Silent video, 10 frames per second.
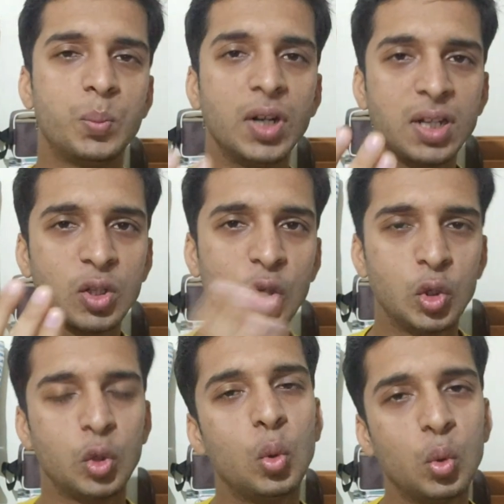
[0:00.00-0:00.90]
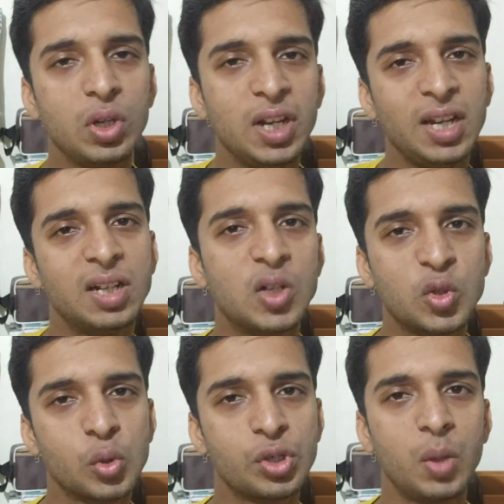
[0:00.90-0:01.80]
but you need a
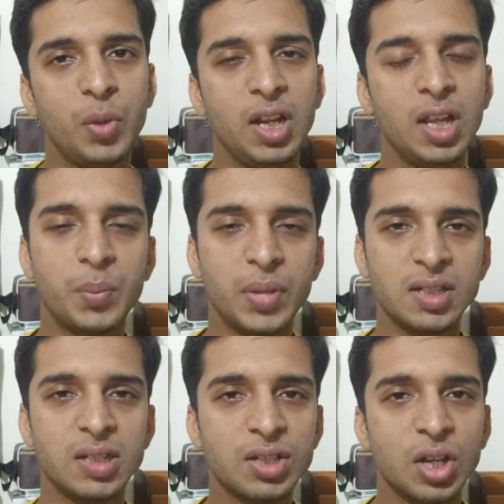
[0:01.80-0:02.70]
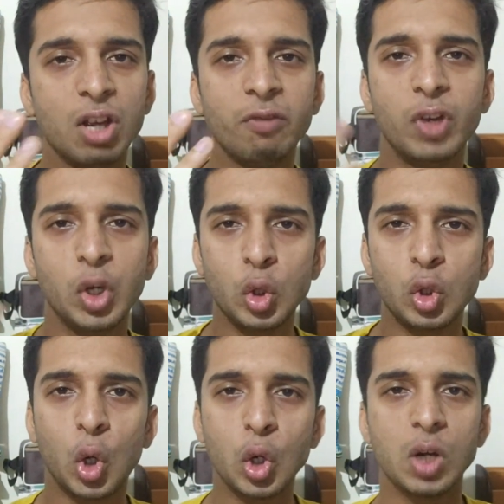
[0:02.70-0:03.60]
social media presence where you
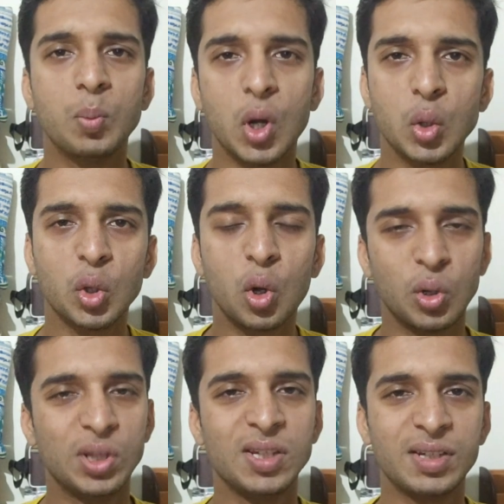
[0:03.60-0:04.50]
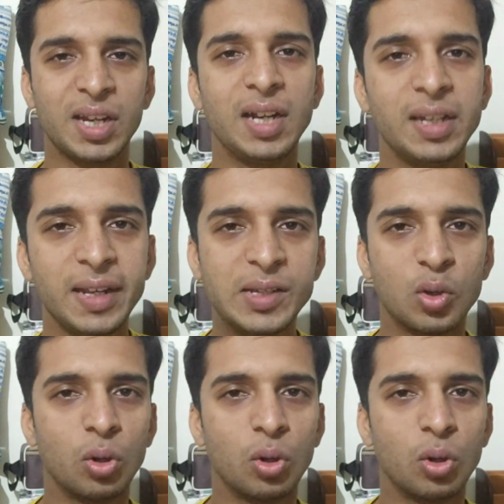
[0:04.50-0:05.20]
talk about all these tactics,